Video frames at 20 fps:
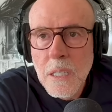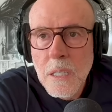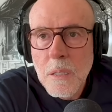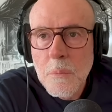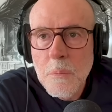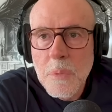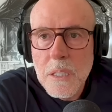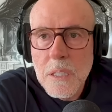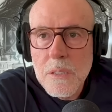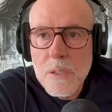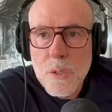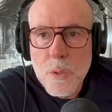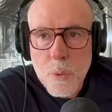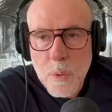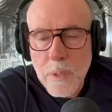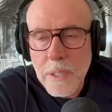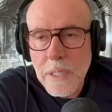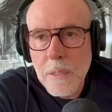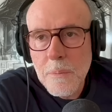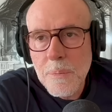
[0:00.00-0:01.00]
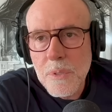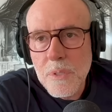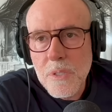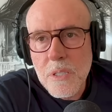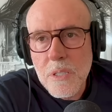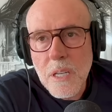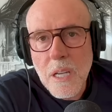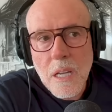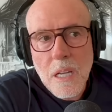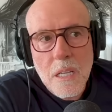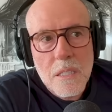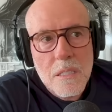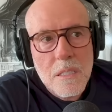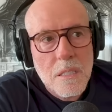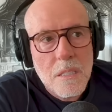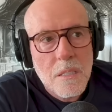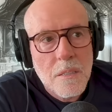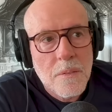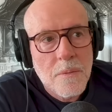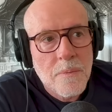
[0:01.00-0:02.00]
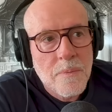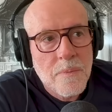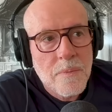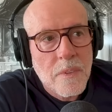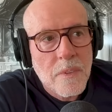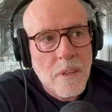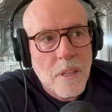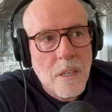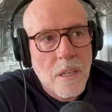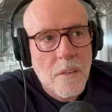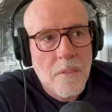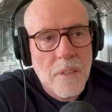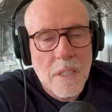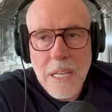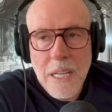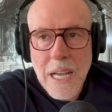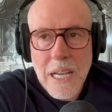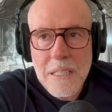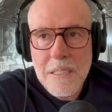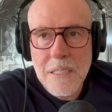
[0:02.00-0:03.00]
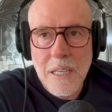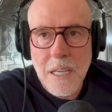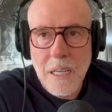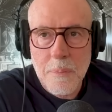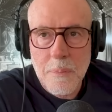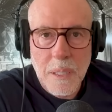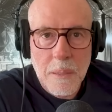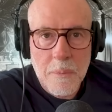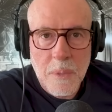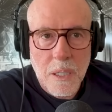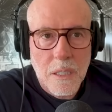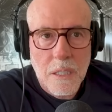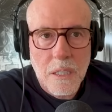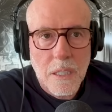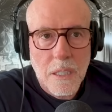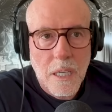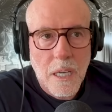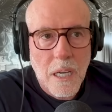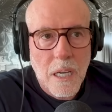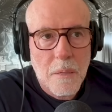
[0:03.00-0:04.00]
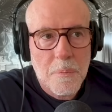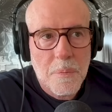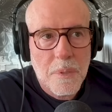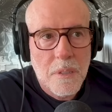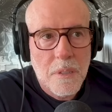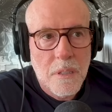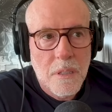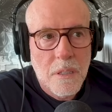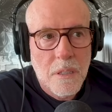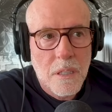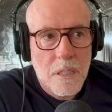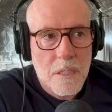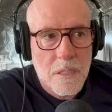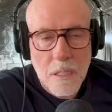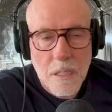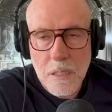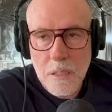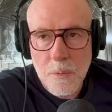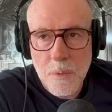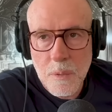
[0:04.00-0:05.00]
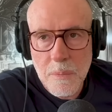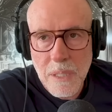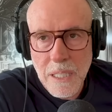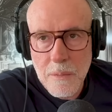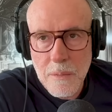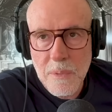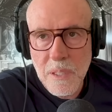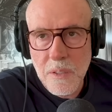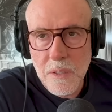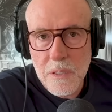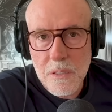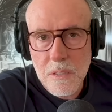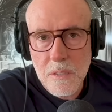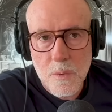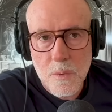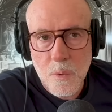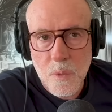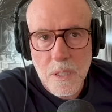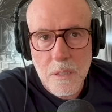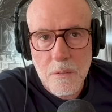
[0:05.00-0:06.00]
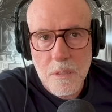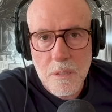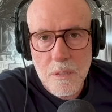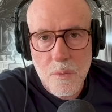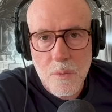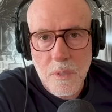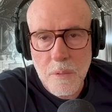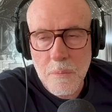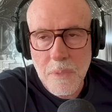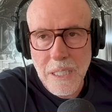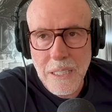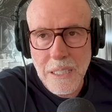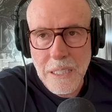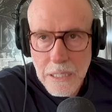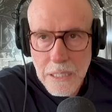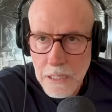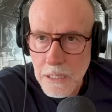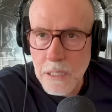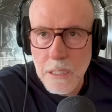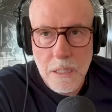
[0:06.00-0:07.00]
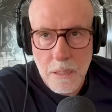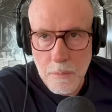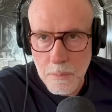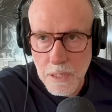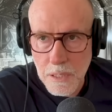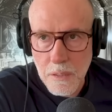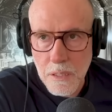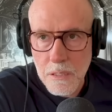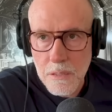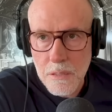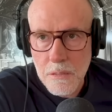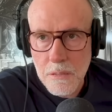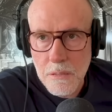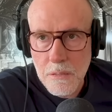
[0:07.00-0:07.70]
But 20% of the NASDAQ by market cap is not only run by immigrants, it's run by Indian immigrants.